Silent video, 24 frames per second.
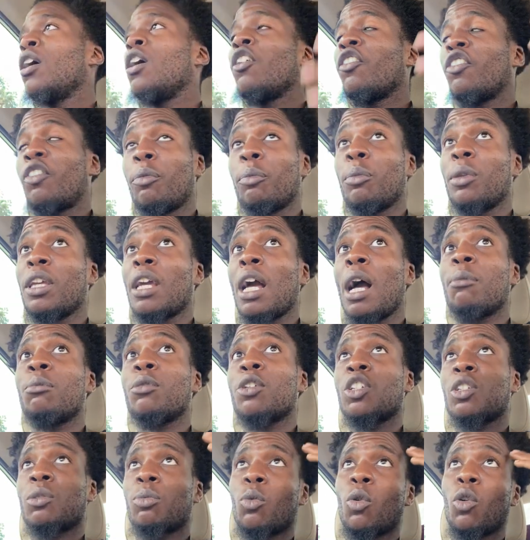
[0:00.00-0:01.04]
for me, I'm
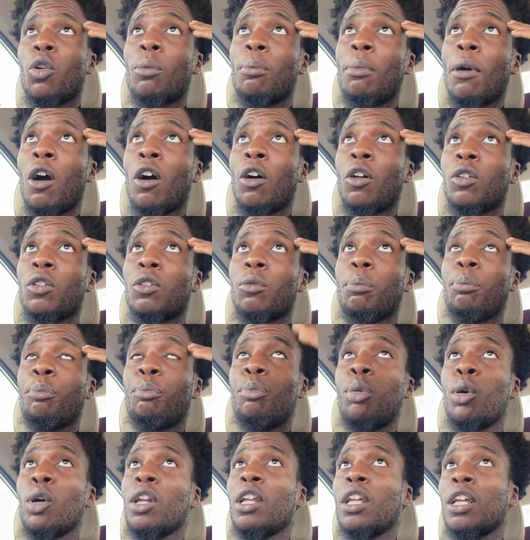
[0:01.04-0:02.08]
just more about
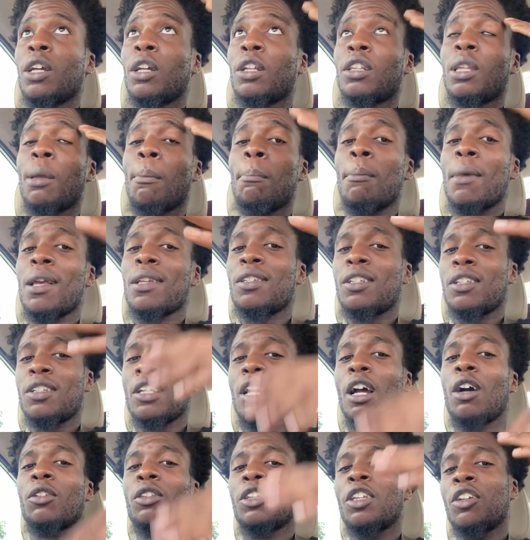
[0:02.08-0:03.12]
putting the message
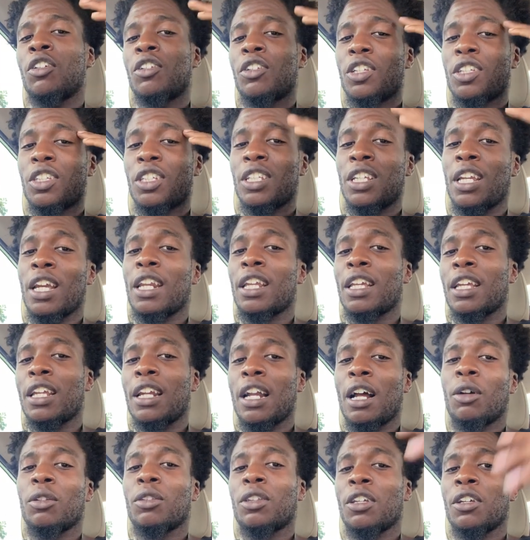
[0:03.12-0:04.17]
out there and just getting it
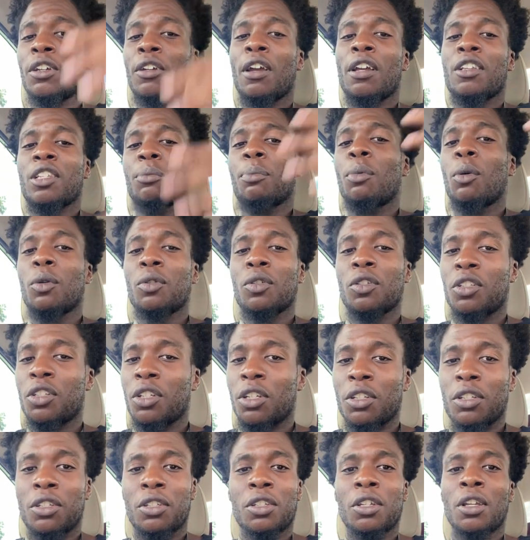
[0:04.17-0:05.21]
out there as opposed to
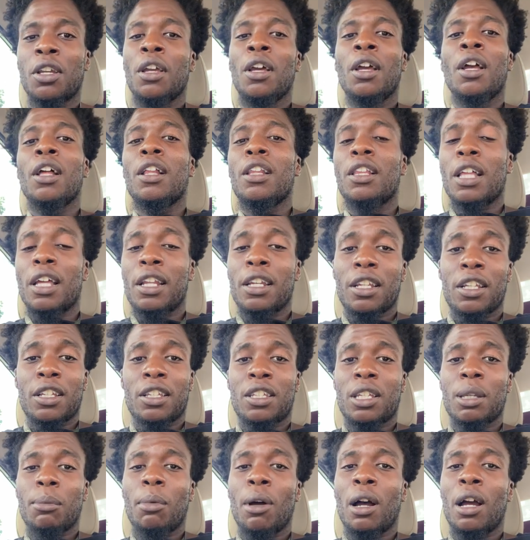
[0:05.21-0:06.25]
just letting it
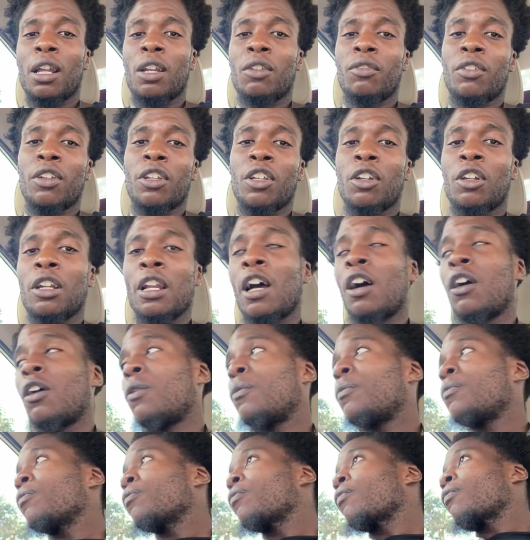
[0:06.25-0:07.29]
sit behind the video. Now,
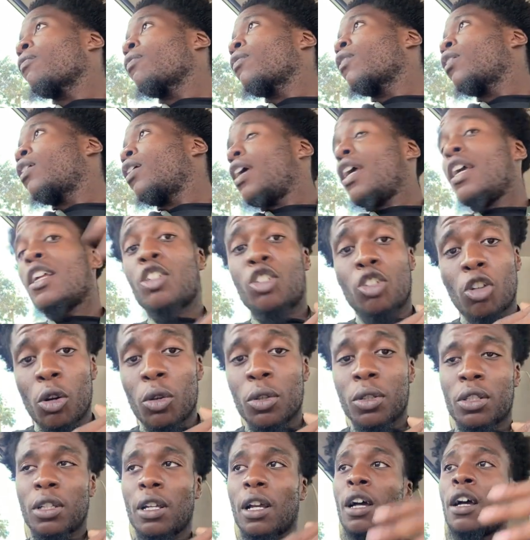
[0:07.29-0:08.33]
intro
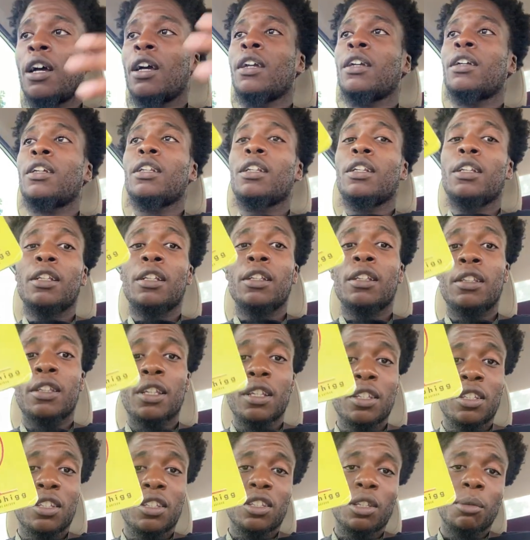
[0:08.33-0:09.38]
aside,
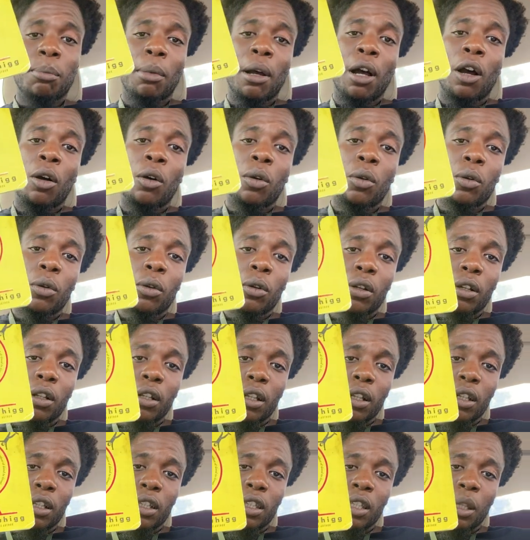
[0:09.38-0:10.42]
this is about
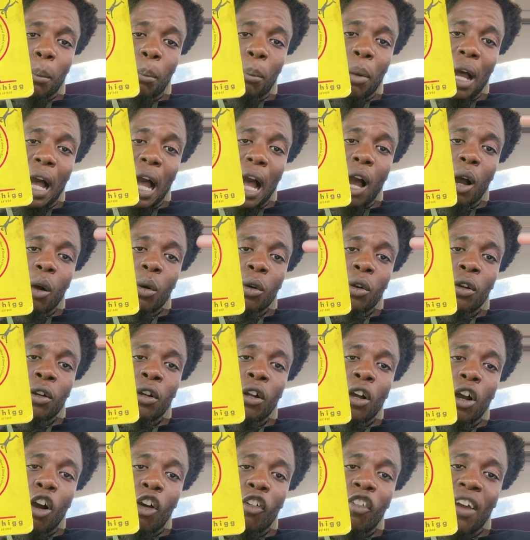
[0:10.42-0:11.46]
the power
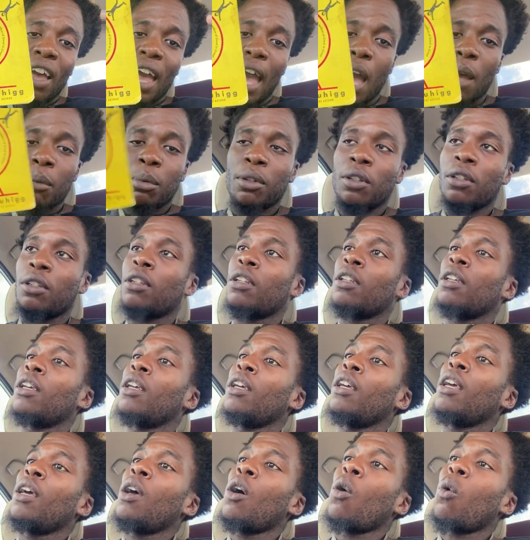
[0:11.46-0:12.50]
of habit.
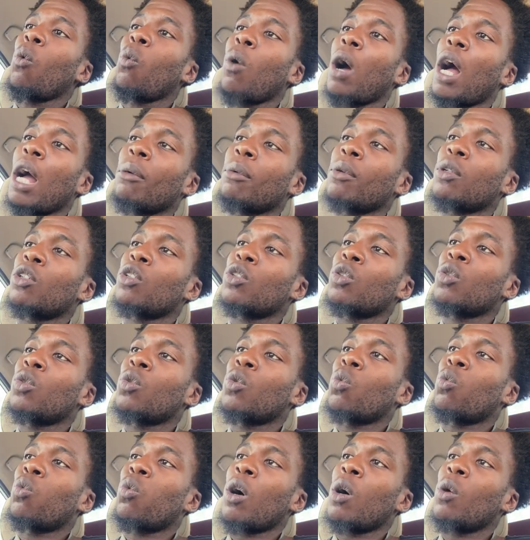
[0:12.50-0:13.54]
Why we do
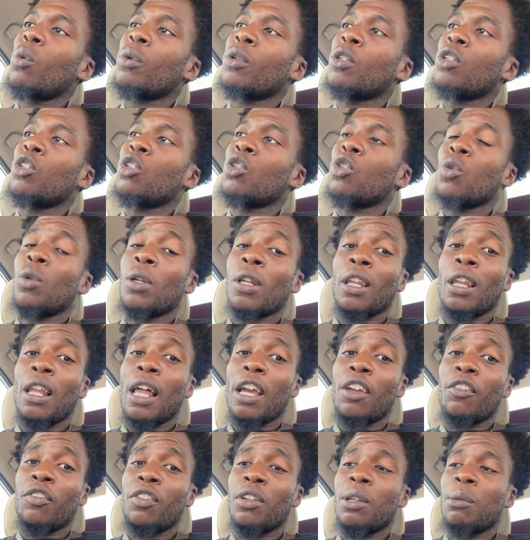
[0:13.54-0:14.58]
what we do in
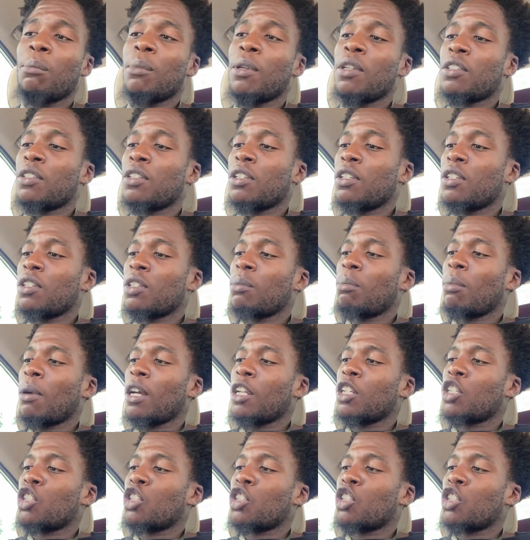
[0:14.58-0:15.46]
life and business by